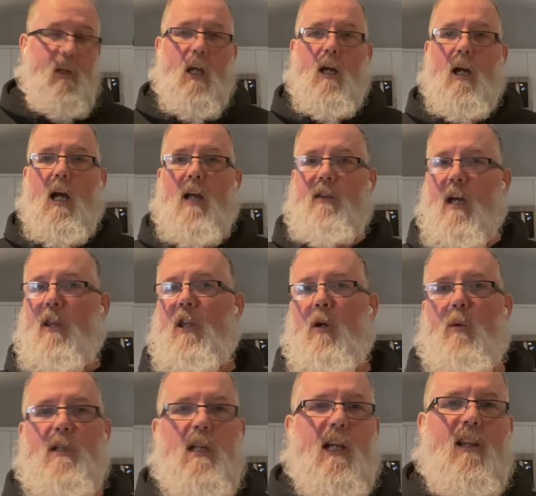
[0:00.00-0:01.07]
And then there
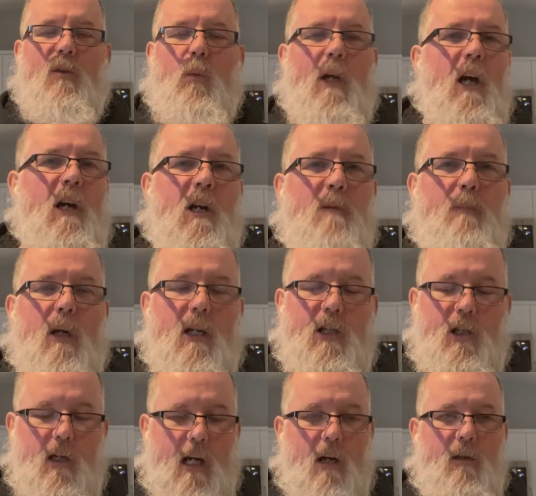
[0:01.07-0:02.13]
was like $300.
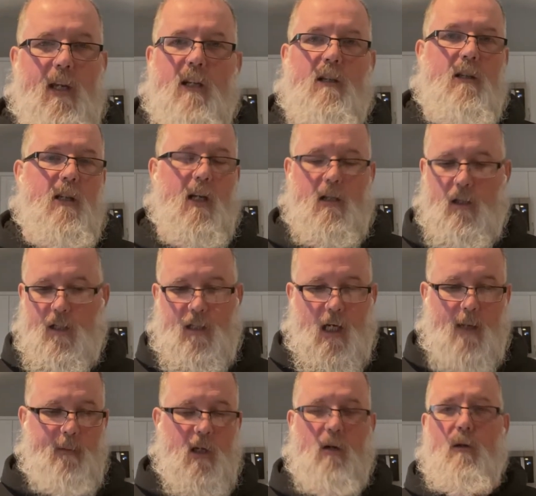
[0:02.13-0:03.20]
You know how they nickel and
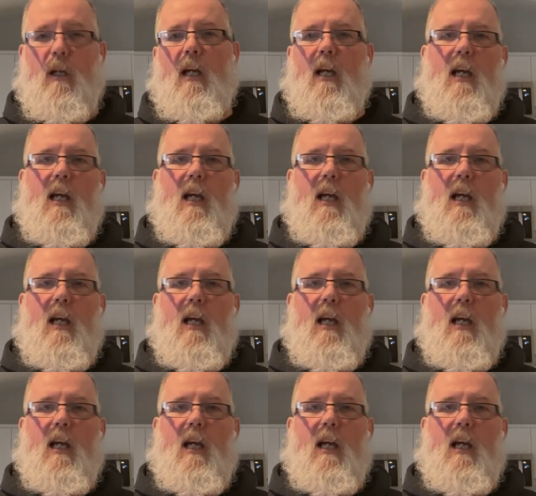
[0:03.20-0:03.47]
dime you.